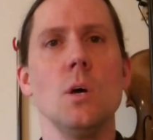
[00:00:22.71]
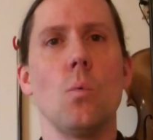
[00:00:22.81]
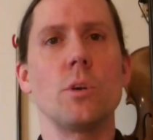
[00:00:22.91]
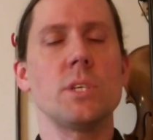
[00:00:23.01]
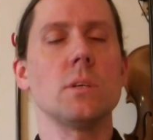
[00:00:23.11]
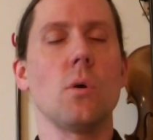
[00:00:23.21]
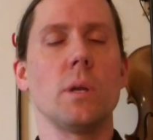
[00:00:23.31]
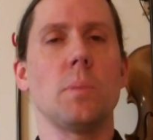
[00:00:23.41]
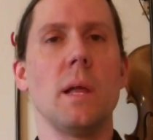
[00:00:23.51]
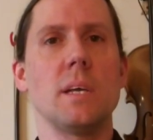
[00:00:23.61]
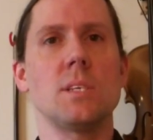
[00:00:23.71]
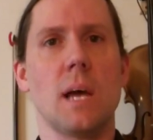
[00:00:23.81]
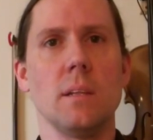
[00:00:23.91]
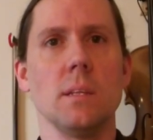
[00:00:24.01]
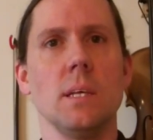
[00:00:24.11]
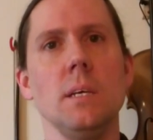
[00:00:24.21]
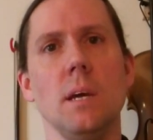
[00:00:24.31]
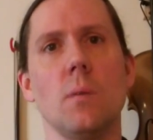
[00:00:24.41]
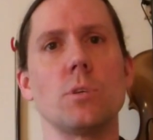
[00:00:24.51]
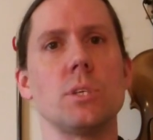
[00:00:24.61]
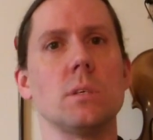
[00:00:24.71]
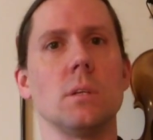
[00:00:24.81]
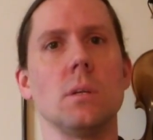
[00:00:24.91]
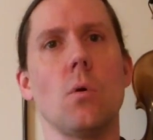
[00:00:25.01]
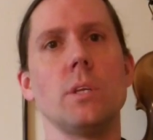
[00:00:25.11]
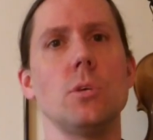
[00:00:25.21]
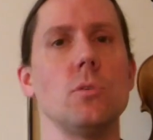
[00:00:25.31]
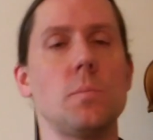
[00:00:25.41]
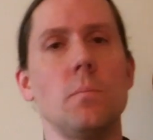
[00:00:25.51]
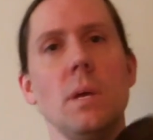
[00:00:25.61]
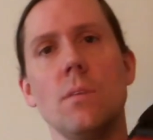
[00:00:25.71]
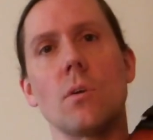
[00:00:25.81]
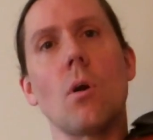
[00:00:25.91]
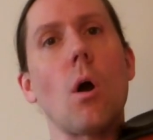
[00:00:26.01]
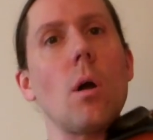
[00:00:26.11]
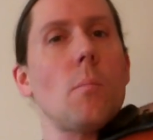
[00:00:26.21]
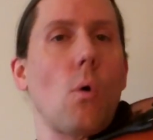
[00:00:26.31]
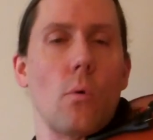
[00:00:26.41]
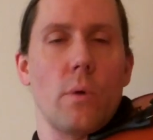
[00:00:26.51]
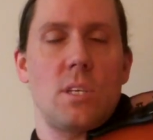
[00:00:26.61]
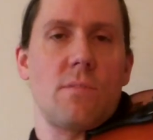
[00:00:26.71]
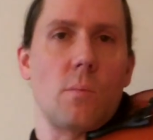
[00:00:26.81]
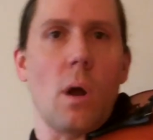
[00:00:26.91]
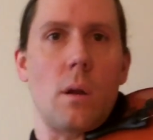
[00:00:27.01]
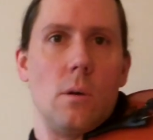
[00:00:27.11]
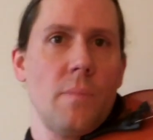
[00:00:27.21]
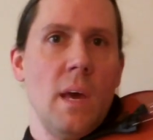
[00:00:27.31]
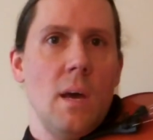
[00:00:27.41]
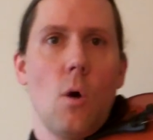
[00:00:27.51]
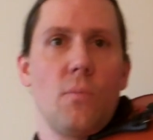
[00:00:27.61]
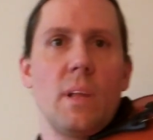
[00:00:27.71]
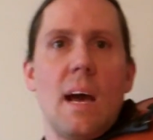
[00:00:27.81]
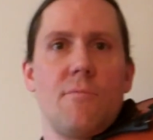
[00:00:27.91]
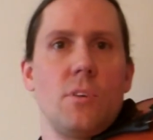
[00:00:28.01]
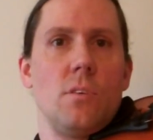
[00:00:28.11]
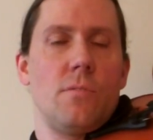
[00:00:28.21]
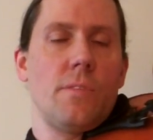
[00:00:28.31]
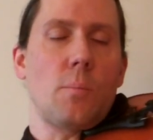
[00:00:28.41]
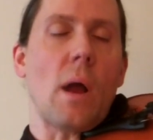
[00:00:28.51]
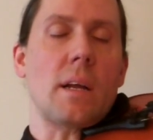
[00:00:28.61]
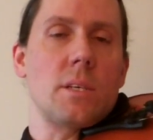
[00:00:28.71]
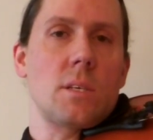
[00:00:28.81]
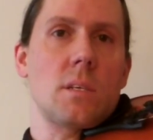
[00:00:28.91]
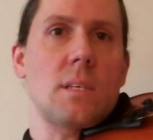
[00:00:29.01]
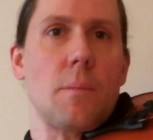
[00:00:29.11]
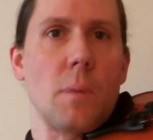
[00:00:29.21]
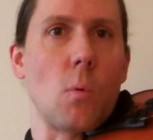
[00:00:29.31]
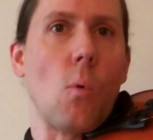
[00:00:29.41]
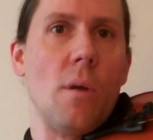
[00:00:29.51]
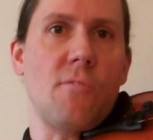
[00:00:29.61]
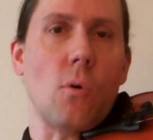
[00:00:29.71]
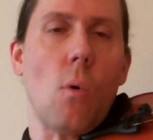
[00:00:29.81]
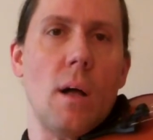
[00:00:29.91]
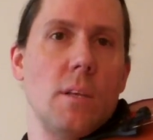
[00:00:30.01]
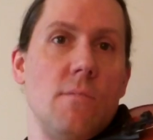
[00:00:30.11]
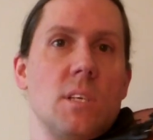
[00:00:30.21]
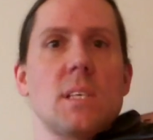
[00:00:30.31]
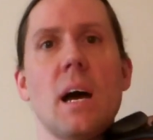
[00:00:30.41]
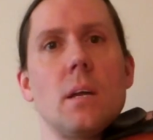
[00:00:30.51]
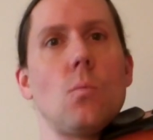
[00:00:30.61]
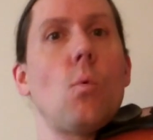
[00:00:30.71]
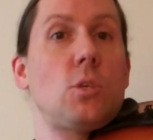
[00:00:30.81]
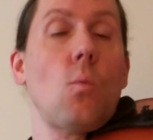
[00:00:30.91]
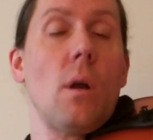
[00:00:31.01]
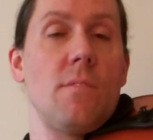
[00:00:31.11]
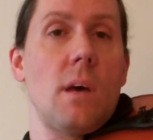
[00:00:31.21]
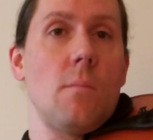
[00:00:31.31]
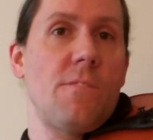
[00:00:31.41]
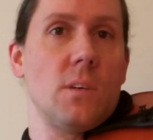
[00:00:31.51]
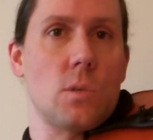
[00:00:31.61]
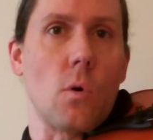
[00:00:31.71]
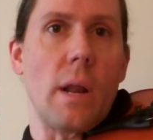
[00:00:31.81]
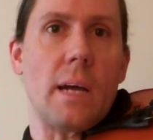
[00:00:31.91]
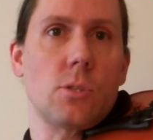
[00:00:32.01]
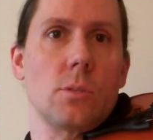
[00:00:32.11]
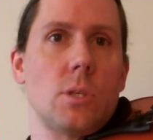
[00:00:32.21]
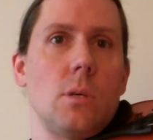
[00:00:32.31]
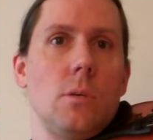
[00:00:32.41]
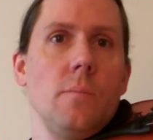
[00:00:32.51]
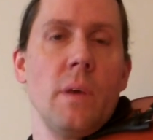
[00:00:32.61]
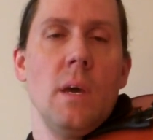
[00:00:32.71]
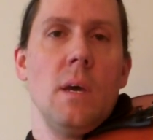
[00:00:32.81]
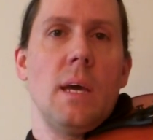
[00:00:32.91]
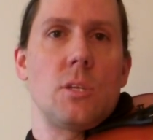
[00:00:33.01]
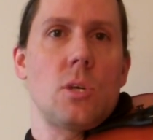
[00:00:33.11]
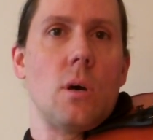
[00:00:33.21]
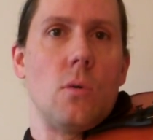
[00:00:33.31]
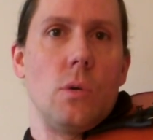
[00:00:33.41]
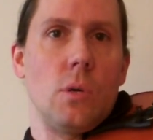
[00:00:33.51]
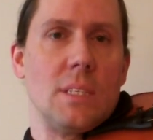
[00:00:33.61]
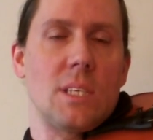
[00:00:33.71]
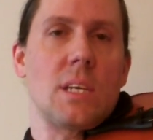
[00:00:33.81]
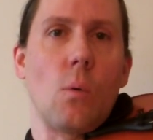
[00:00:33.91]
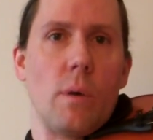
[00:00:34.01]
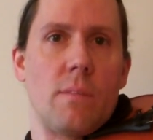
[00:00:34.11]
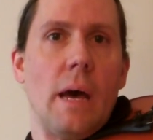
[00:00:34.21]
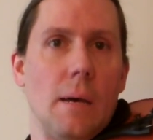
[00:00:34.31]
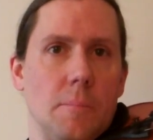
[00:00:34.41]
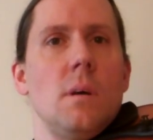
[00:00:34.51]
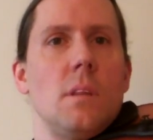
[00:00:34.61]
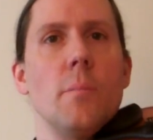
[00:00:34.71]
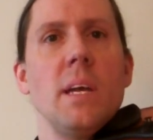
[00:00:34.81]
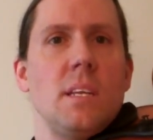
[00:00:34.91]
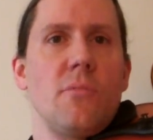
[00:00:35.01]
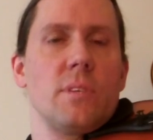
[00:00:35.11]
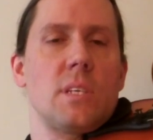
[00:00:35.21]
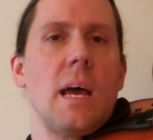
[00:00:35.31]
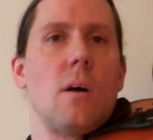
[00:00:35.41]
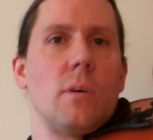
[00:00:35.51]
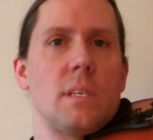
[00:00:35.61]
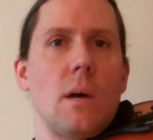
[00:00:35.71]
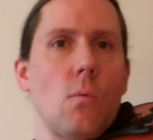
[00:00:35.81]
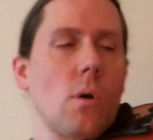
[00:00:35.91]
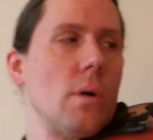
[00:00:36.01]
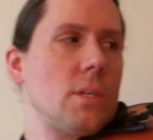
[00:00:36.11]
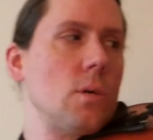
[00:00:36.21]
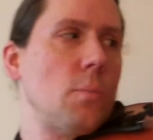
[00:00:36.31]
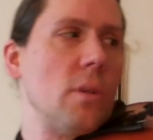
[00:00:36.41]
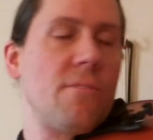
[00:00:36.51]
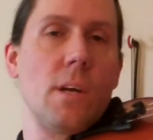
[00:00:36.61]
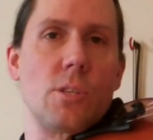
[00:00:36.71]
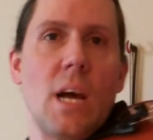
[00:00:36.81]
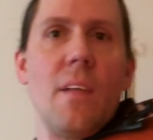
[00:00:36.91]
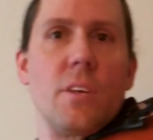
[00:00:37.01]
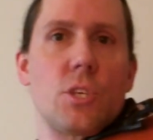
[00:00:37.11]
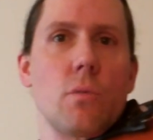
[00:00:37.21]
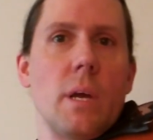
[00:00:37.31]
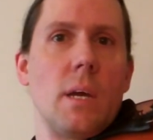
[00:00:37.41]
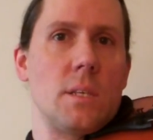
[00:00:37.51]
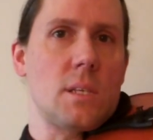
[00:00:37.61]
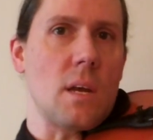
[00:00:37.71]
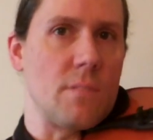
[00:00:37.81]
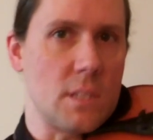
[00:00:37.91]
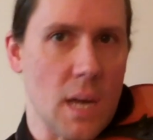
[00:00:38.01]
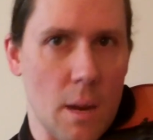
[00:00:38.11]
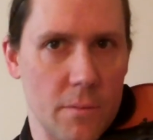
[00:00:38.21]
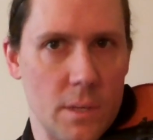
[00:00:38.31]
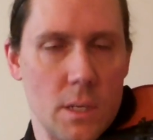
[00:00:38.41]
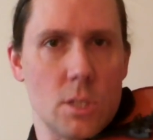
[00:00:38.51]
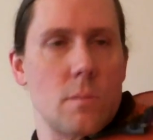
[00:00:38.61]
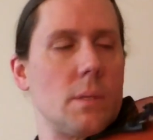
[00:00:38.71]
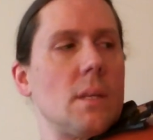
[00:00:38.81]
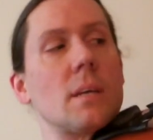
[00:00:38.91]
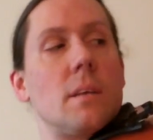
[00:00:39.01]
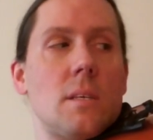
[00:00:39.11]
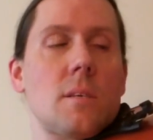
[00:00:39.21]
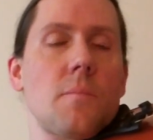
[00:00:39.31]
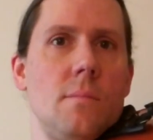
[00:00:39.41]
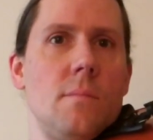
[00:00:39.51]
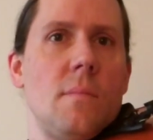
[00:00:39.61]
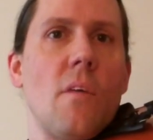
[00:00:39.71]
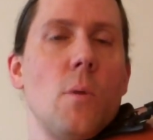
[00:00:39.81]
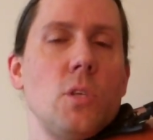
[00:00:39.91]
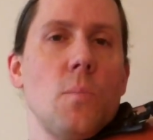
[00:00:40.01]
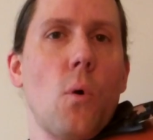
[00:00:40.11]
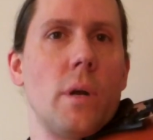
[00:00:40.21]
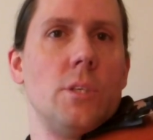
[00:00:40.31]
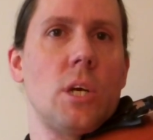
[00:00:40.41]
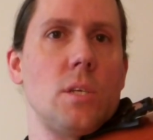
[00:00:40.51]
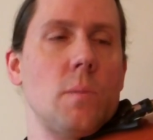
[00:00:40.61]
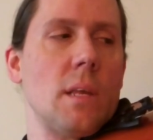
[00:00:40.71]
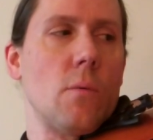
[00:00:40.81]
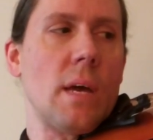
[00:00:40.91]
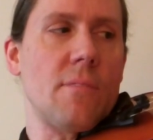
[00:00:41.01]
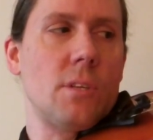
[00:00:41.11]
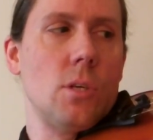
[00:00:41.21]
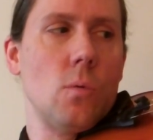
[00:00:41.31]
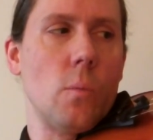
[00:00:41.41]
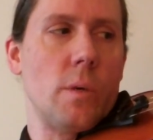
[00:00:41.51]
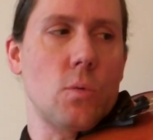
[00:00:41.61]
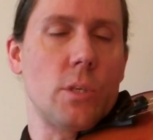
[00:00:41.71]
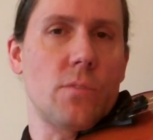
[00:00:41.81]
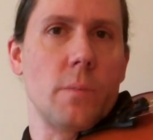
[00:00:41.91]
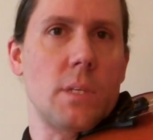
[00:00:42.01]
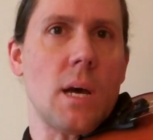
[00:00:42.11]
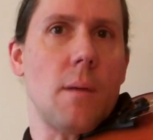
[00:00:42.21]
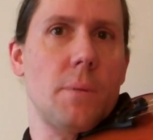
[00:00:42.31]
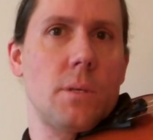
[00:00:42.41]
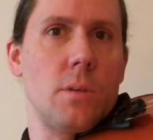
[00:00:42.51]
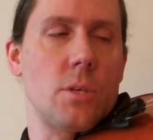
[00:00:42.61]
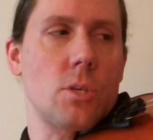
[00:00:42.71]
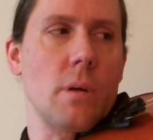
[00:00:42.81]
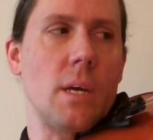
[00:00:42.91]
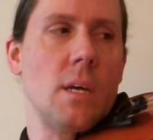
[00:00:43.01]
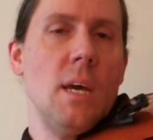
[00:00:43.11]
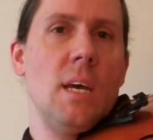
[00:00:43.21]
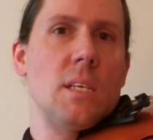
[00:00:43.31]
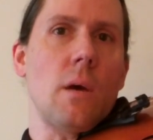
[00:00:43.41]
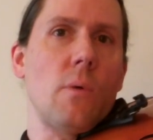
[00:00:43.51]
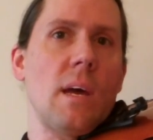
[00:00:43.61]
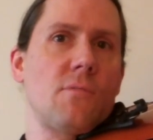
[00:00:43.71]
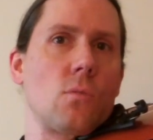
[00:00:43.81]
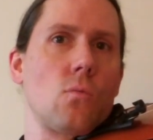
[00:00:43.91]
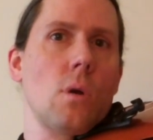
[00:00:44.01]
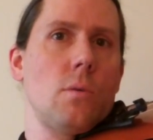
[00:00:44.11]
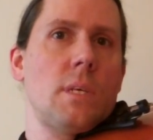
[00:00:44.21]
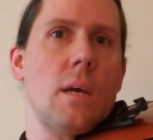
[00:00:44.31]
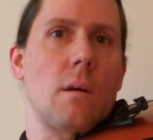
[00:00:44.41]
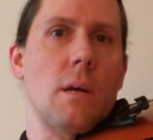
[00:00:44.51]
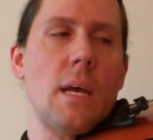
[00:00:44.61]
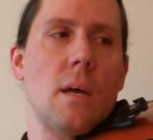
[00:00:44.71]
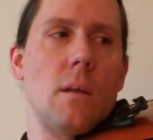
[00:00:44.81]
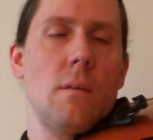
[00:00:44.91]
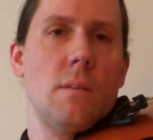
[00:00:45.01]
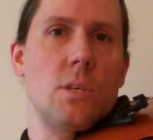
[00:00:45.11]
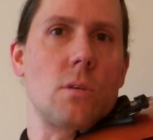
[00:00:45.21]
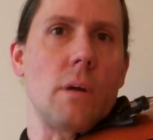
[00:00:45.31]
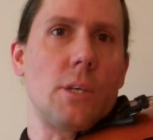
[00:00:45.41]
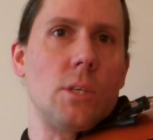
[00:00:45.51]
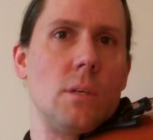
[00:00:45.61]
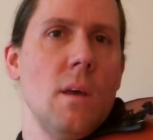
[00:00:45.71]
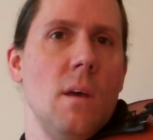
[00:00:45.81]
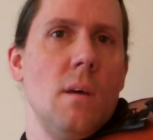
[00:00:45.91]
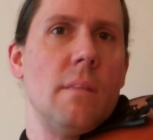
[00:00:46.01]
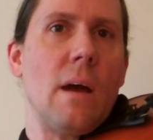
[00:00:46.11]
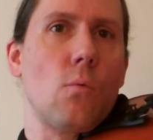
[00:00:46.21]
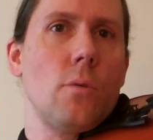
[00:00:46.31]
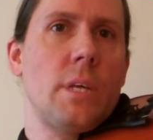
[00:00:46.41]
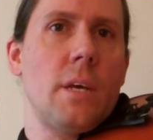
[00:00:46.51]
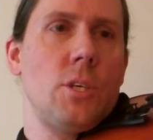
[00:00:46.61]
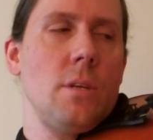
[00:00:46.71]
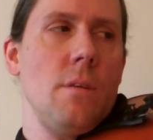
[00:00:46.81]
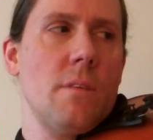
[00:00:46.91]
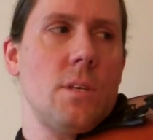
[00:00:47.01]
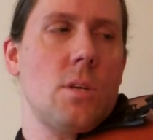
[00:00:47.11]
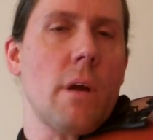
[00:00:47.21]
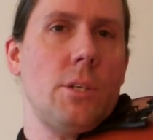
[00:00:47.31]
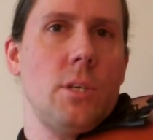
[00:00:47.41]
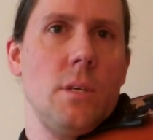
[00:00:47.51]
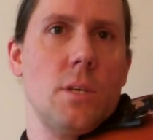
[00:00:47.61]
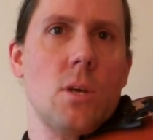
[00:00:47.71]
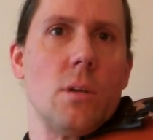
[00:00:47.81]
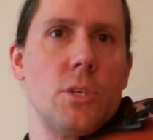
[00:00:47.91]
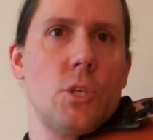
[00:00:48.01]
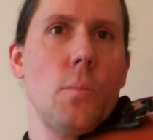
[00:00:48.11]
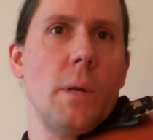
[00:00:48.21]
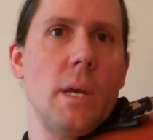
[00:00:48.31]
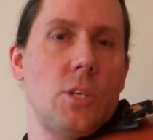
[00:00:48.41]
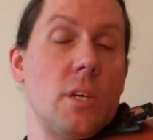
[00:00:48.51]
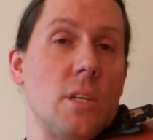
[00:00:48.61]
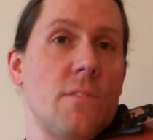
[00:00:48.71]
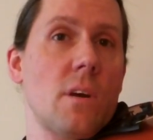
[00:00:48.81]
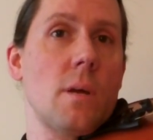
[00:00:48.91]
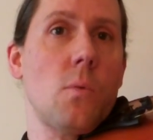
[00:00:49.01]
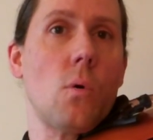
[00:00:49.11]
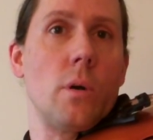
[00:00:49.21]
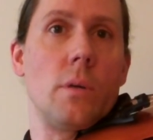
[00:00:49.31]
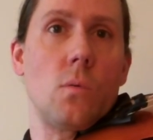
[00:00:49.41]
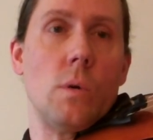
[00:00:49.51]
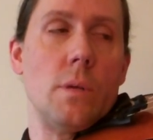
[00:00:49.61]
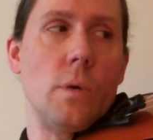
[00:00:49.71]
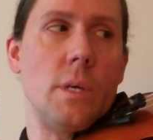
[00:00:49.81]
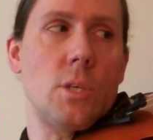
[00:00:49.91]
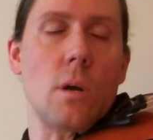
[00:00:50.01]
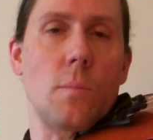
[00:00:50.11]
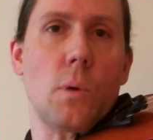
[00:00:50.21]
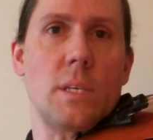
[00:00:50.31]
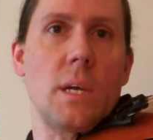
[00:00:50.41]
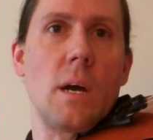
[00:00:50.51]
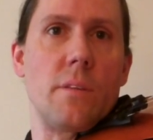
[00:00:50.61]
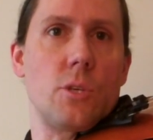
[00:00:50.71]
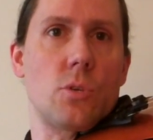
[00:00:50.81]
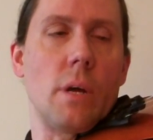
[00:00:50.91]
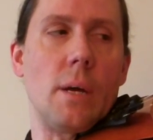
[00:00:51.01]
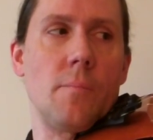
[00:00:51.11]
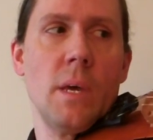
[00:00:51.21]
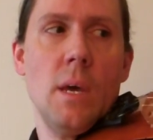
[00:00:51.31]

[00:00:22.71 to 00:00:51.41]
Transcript: We're still going to play silently, and we're still going to use either arm or wrist vibrato. Hopefully after you've practiced step number 1 for a while, you've decided which one of them feels more natural to you, and so you can stick with that. The main difference now is that we're going to put the fingers on the string instead of the top of the instrument like this. Now the most important adjustment that we have to do when we switch from the top to the string is that we have to rotate our hand this direction. That rotation, this direction, is called supination. It's very important when we start pressing on the string.